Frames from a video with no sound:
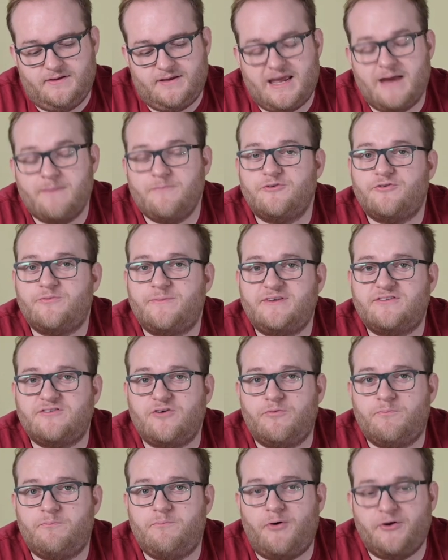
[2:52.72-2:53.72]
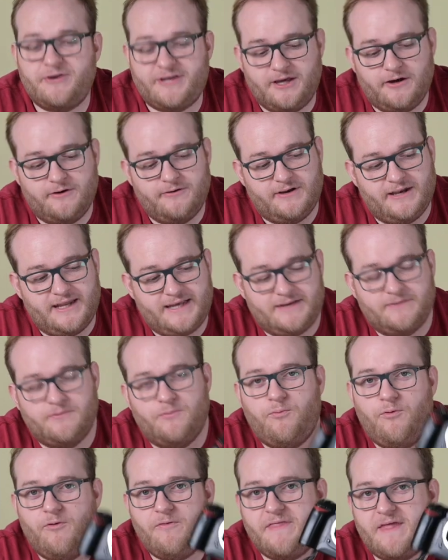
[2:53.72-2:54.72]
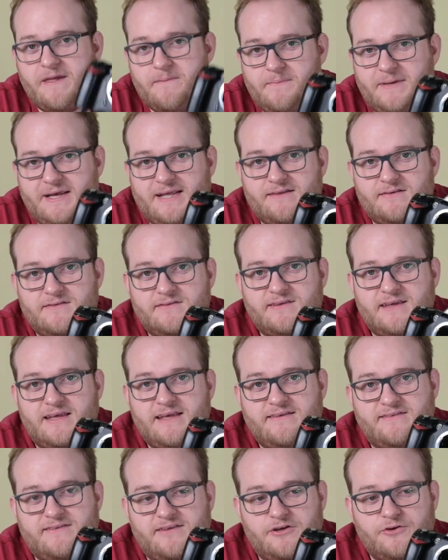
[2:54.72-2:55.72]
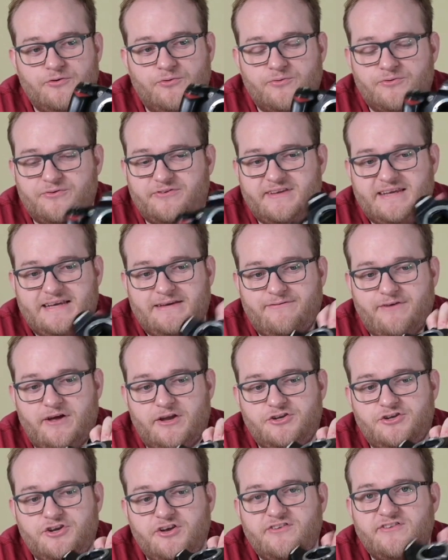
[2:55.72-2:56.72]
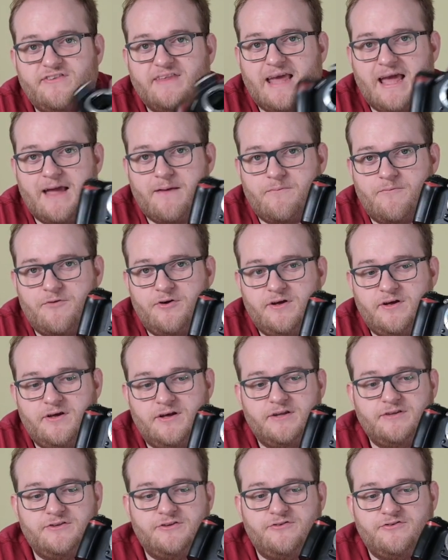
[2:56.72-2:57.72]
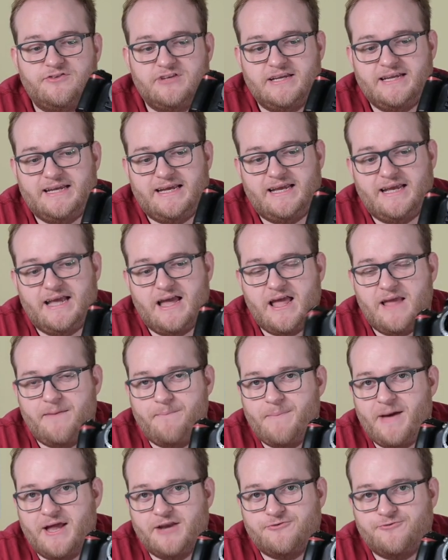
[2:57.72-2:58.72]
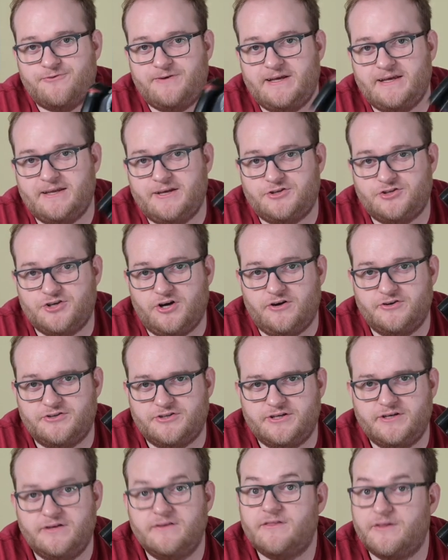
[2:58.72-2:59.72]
cameras will be sold body only. What that means is that you'll receive just the camera and usually a battery and a charger,